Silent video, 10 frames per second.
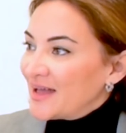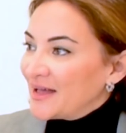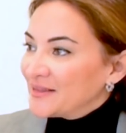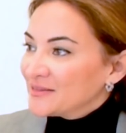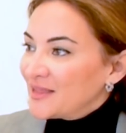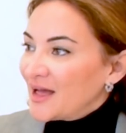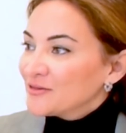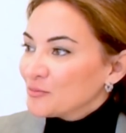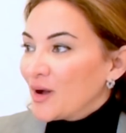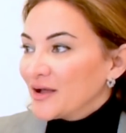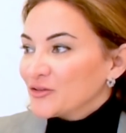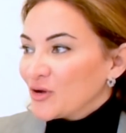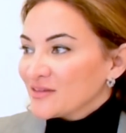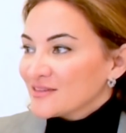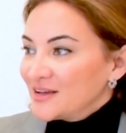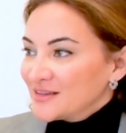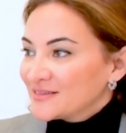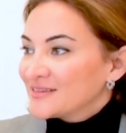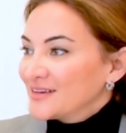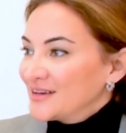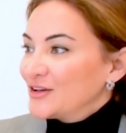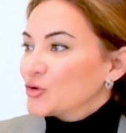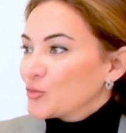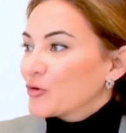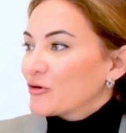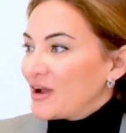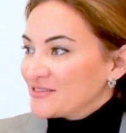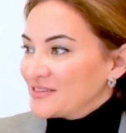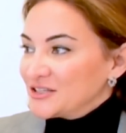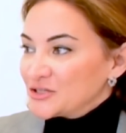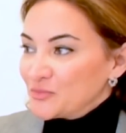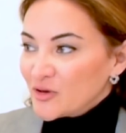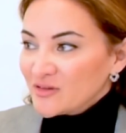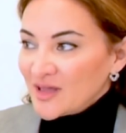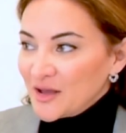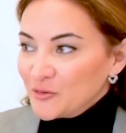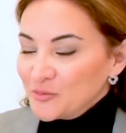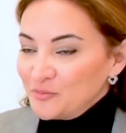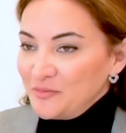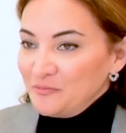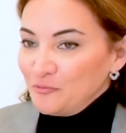and that might translate into procrastination because I would